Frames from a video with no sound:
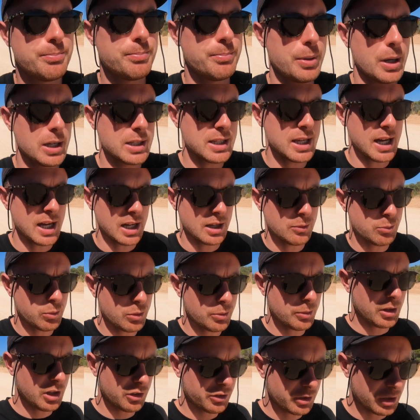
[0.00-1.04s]
But yeah,
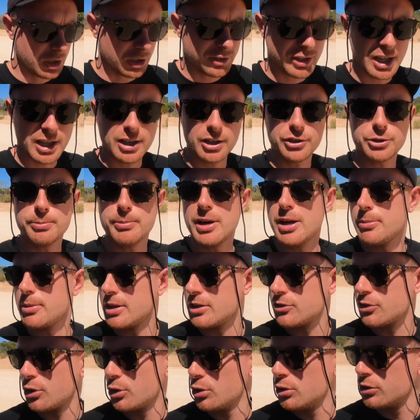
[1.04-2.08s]
it's going to take us maybe
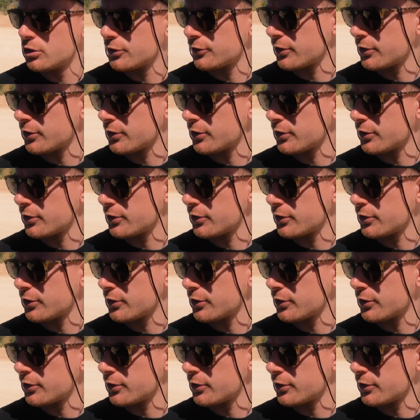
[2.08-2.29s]
2 to